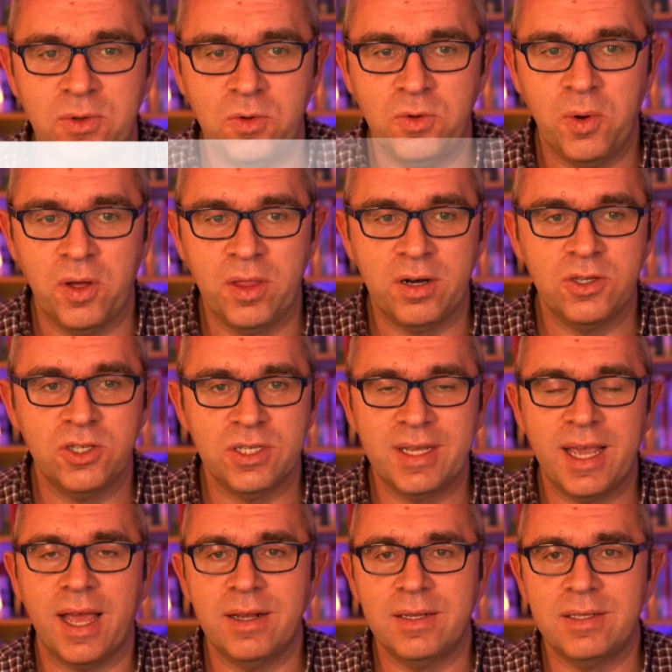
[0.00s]
No bother, just
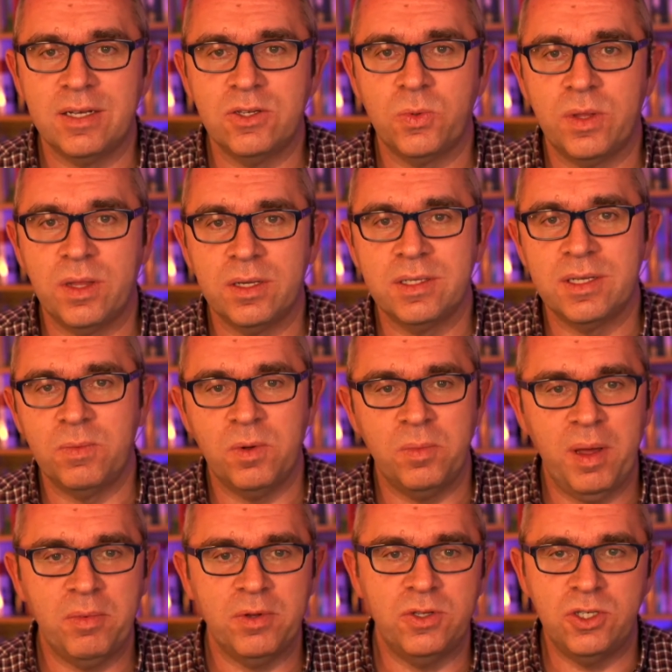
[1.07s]
get in touch with us and we'll
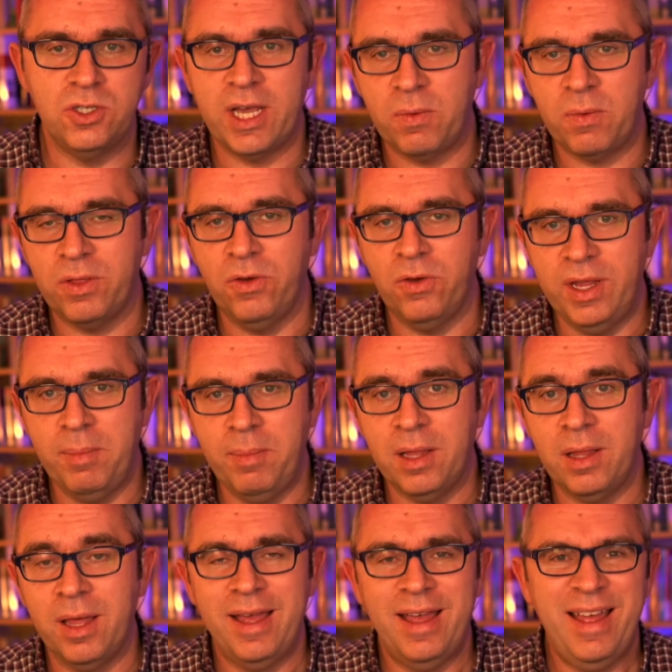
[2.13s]
be able to check with your email.